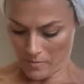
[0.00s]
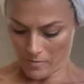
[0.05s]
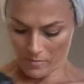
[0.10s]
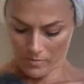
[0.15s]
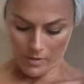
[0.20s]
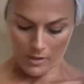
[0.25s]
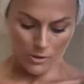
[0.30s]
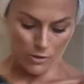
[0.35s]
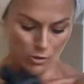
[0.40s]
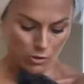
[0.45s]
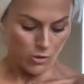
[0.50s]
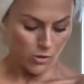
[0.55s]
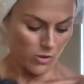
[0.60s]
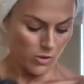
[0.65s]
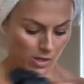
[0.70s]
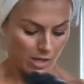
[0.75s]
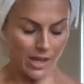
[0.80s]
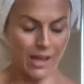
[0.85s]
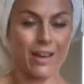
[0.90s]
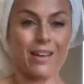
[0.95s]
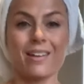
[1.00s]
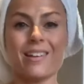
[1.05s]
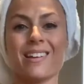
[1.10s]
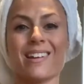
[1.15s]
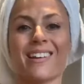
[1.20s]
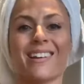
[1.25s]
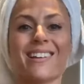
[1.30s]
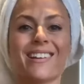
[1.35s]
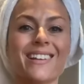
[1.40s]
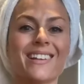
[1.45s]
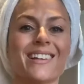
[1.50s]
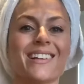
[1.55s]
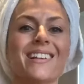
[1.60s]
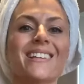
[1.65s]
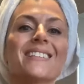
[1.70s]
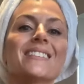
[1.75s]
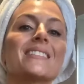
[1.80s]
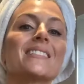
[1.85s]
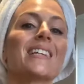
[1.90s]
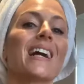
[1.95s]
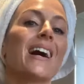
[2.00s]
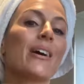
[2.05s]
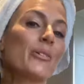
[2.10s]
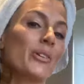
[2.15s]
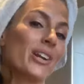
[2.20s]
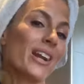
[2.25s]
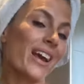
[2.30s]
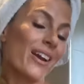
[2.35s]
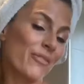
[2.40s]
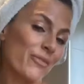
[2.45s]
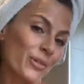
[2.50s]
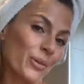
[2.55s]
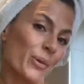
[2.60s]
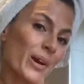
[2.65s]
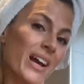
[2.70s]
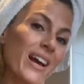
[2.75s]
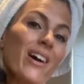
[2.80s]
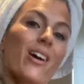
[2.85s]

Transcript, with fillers: Make sure you get down and everywhere.